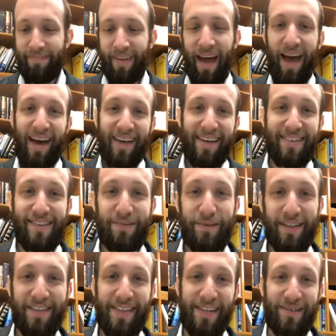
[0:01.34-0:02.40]
Hi, so we're
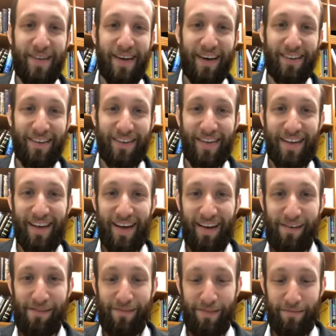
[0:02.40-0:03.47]
continuing our learning
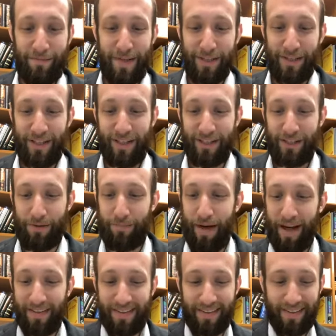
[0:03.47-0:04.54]
of Mishnah
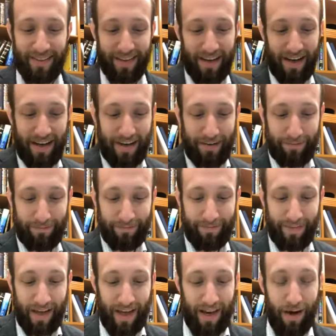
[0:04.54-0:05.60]
Shabbat, and
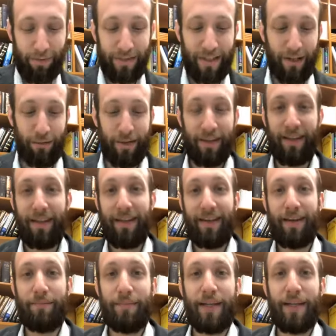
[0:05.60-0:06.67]
now we're dealing with the
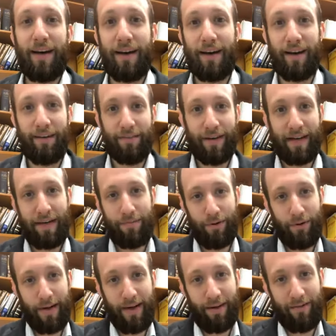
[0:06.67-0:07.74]
malacha of
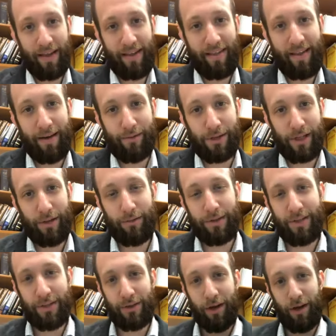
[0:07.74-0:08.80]
chibui, of extinguishing. We're
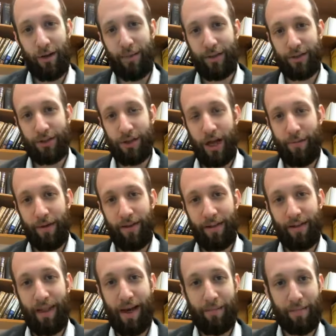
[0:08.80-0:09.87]
still talking about the Shabbos
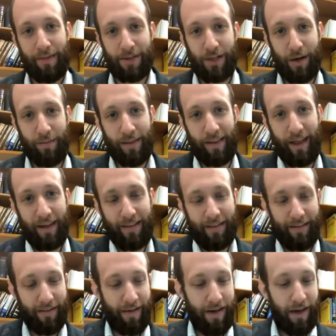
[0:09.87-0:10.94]
lamps, the Shabbos
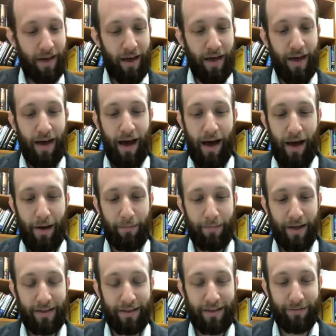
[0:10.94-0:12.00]
lights,
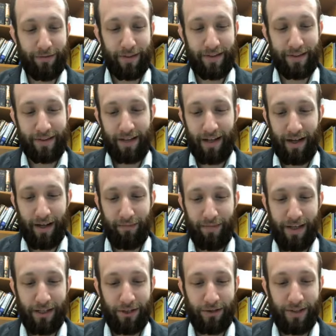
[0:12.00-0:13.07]
and different
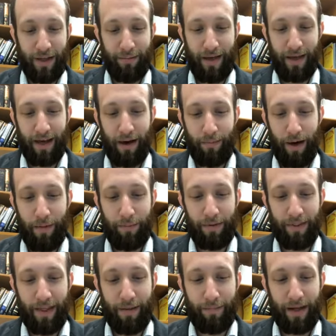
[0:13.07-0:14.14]
issues that may come up
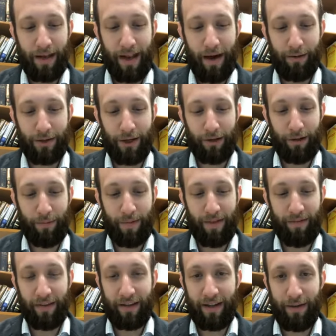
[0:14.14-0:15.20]
with them, and now we're talking
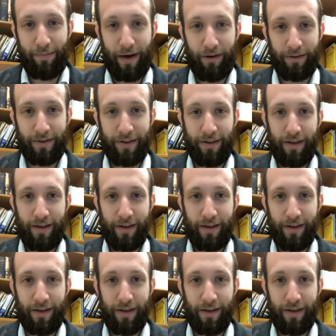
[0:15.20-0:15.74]
specifically about